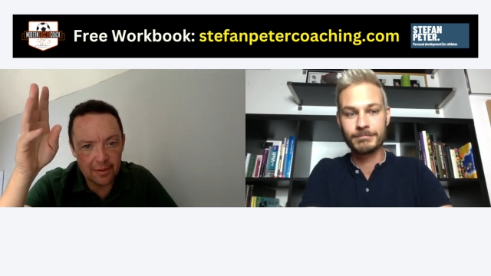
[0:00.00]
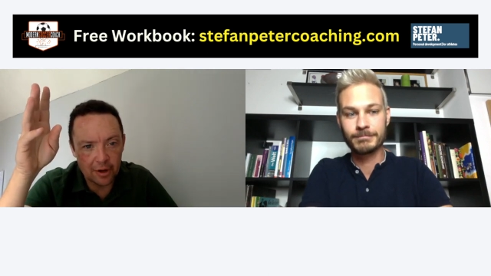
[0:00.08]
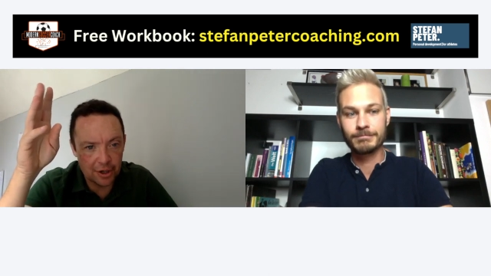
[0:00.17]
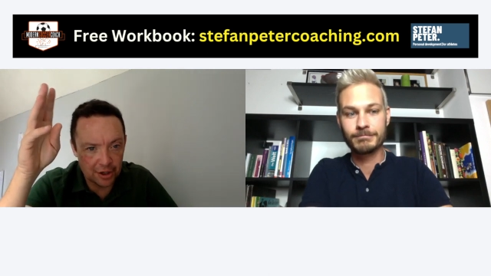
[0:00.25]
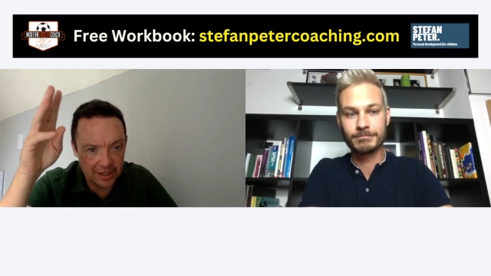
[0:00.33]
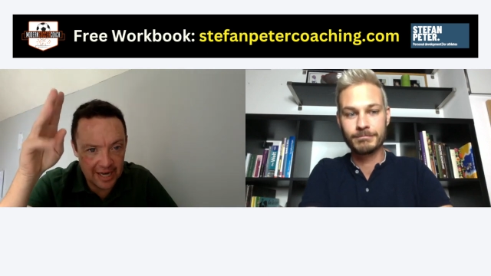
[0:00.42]

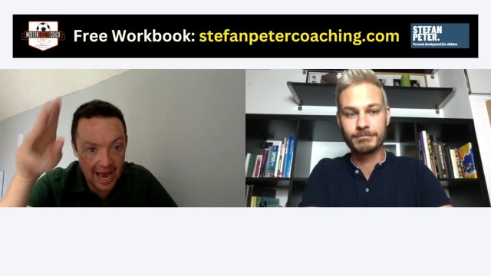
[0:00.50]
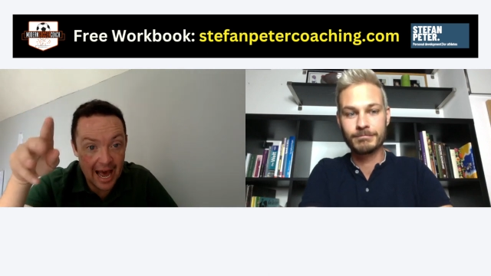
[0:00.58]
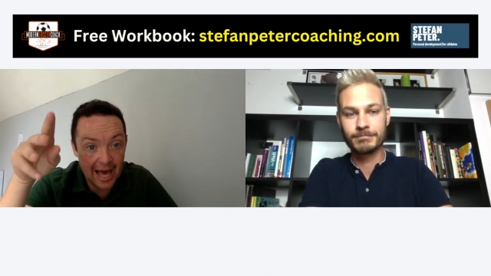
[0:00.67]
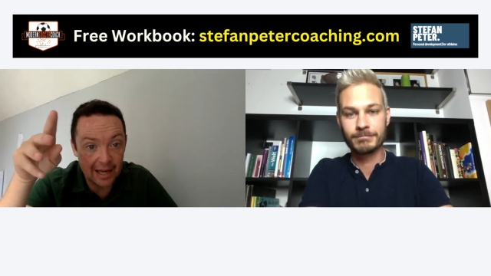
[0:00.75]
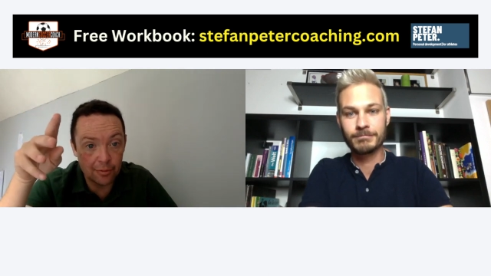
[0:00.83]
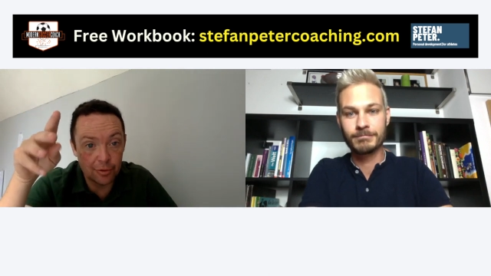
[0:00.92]
Speaker 1: or your
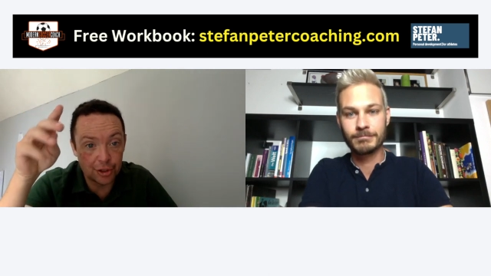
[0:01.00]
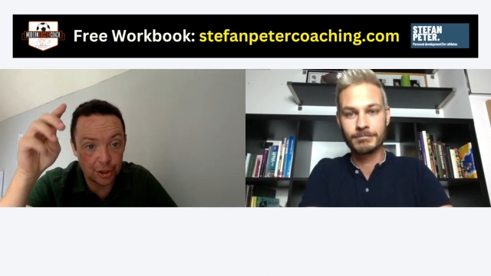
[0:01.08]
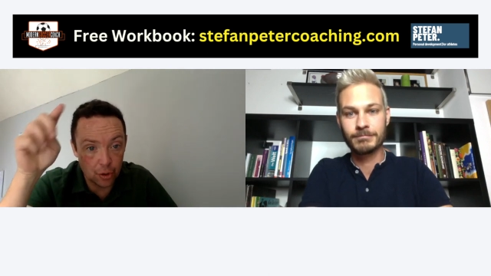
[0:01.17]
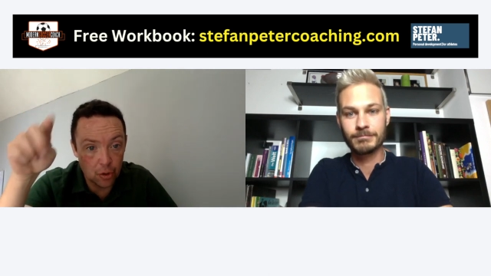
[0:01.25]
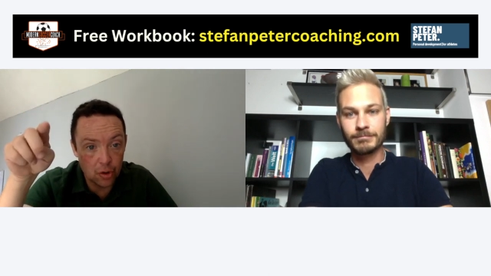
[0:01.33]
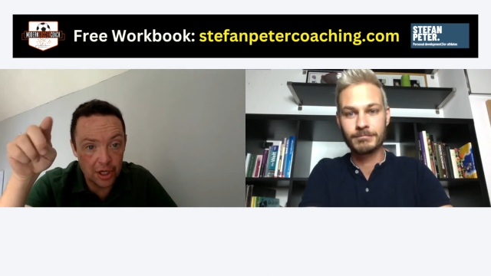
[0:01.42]
dad was your
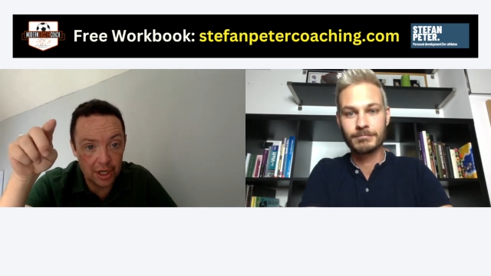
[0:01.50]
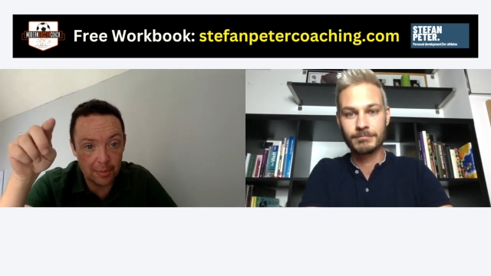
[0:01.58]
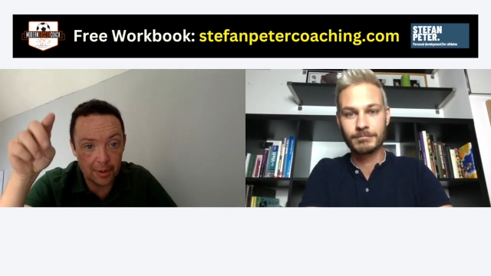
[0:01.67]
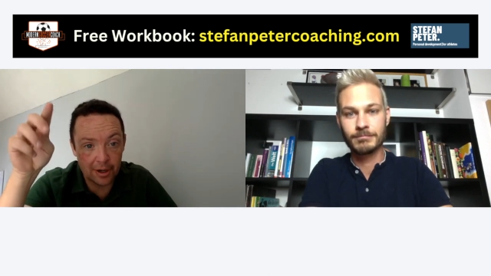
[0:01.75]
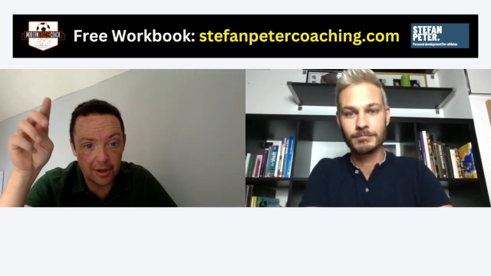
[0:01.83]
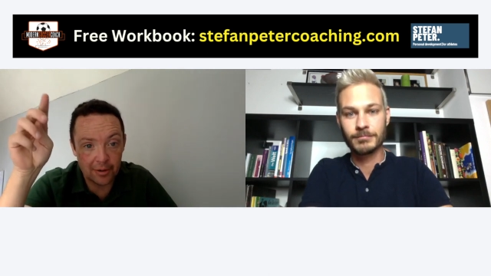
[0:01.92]

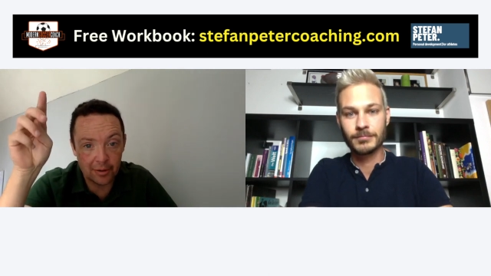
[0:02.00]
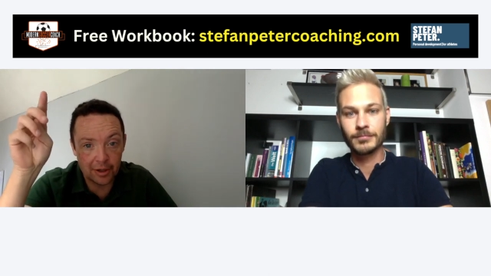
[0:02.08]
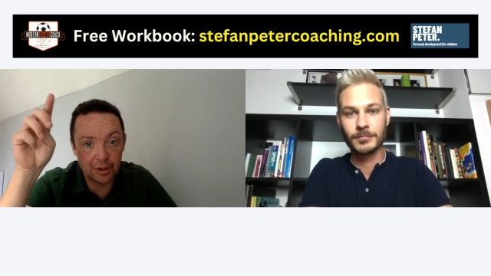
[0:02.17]
goalkeeper.